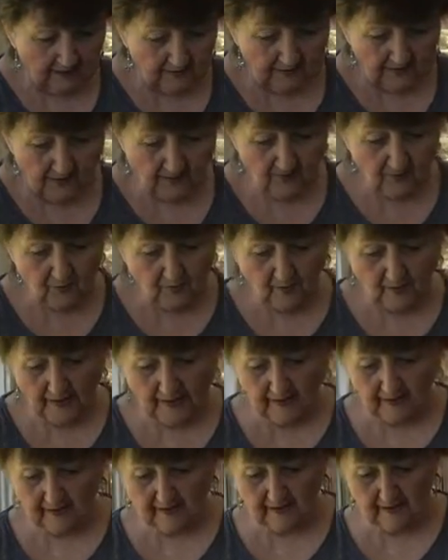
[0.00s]
The other
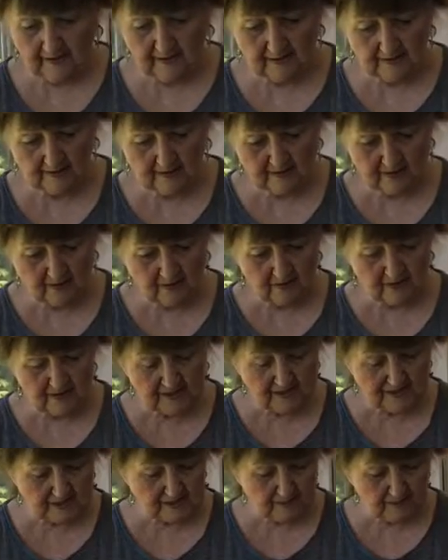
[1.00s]
way is
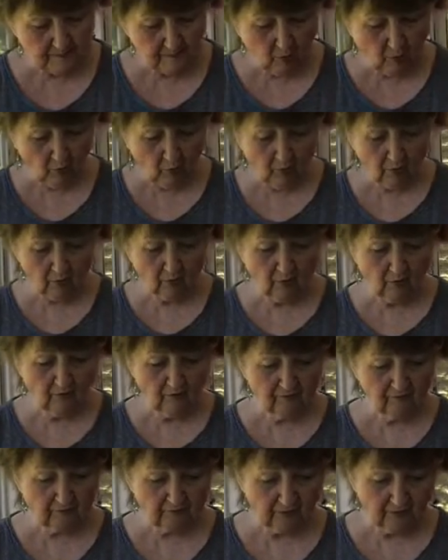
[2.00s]
there's this pour
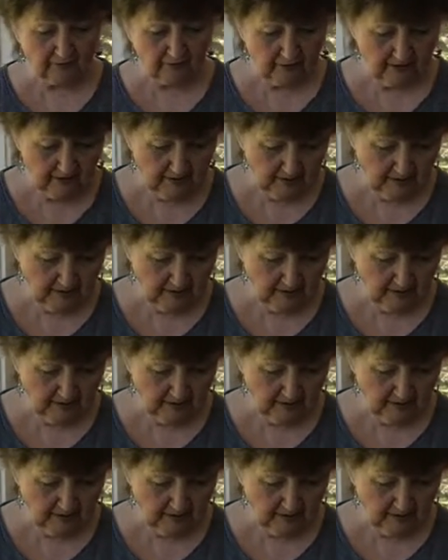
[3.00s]
over